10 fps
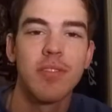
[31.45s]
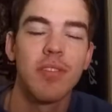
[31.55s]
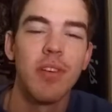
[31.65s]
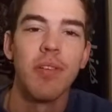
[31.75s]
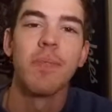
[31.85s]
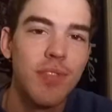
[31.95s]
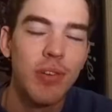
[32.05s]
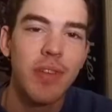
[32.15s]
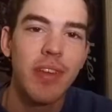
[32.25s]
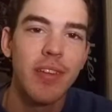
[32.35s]
So
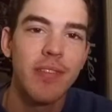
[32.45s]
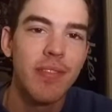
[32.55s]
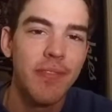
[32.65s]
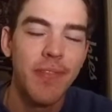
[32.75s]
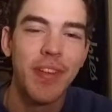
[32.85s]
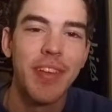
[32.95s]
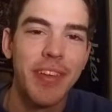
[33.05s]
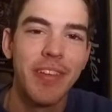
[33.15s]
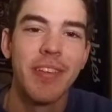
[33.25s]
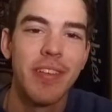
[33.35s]
don't get
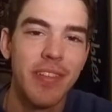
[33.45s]
offended.